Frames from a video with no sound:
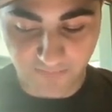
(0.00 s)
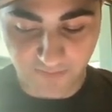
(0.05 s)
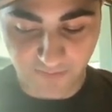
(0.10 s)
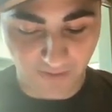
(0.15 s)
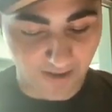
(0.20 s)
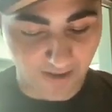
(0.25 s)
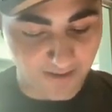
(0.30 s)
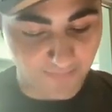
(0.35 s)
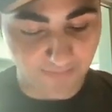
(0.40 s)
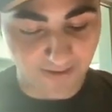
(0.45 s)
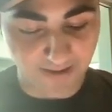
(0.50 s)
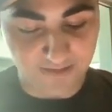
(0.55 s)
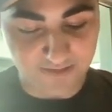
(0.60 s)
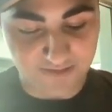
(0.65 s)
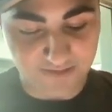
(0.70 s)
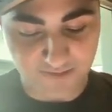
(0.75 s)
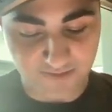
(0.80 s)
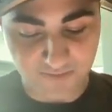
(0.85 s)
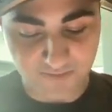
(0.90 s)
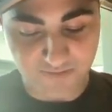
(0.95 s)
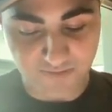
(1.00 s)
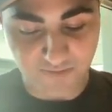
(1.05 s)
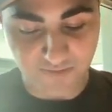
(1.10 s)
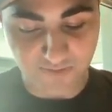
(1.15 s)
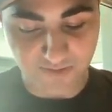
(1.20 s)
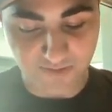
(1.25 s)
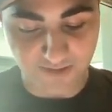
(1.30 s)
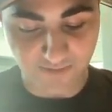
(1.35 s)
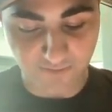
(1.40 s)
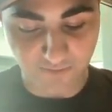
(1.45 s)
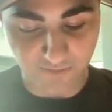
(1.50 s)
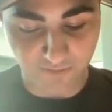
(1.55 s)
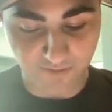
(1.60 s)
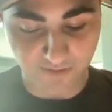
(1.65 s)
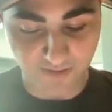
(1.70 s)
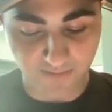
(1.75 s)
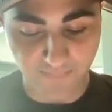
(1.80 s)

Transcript: about how to balance those two things,